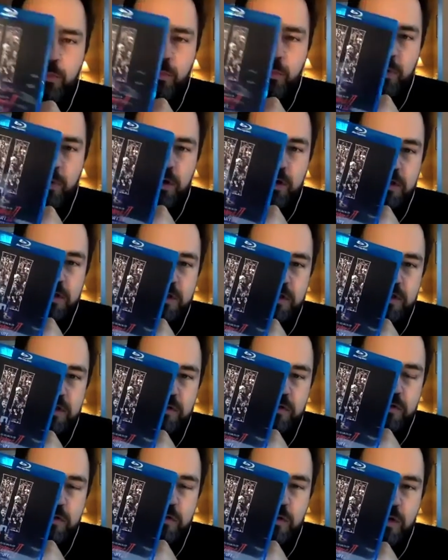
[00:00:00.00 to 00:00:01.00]
Part
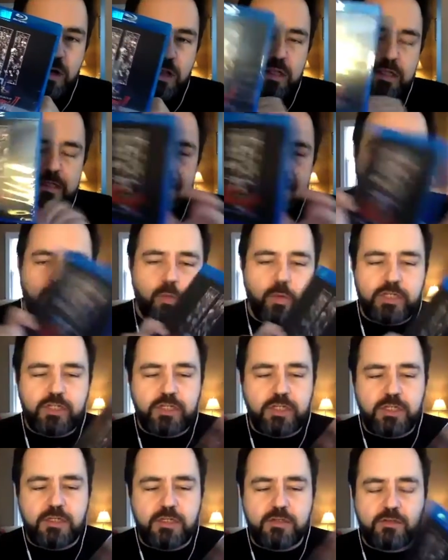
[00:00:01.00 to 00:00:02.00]
2, which
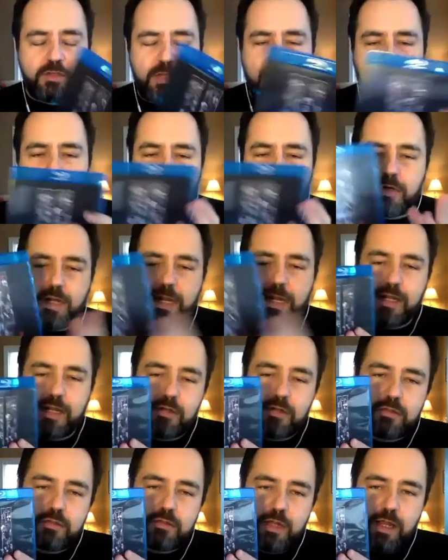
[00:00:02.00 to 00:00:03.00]
is out
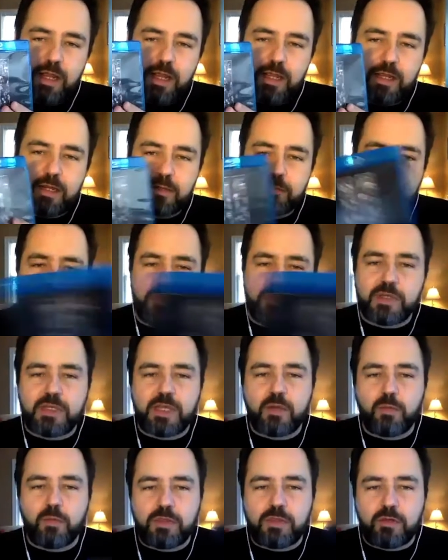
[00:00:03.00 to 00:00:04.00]
now. And I'm
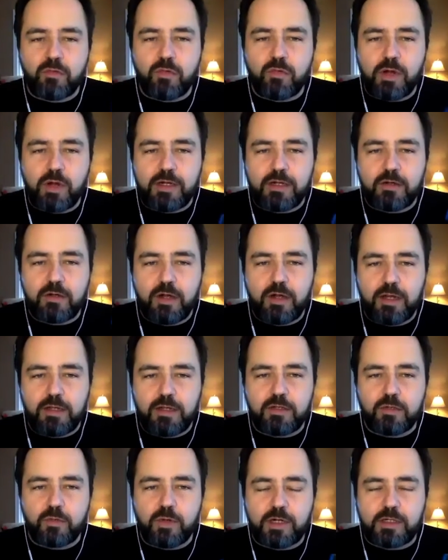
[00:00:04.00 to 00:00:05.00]
speaking with the writer and
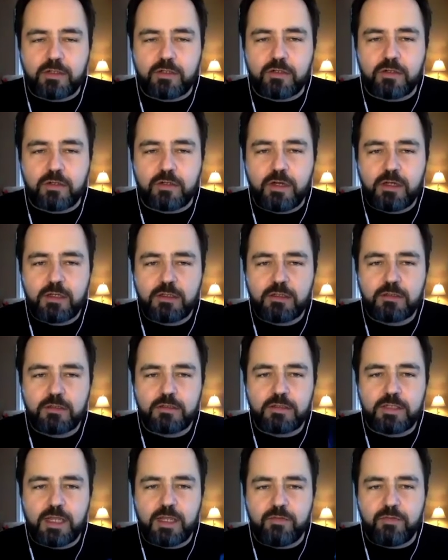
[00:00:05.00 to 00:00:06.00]
director,
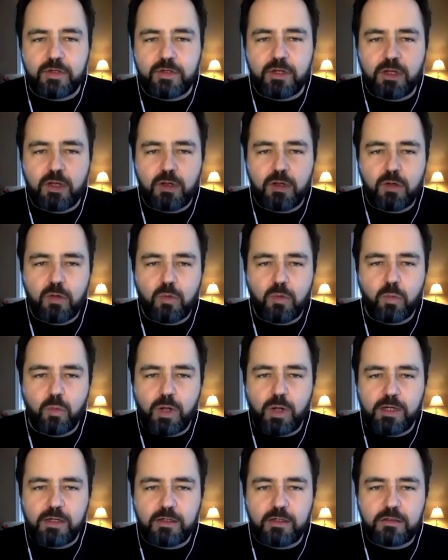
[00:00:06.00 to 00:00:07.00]
David
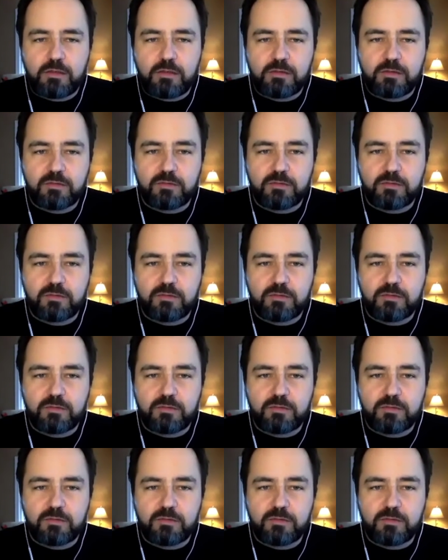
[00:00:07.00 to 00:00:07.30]
Weiner.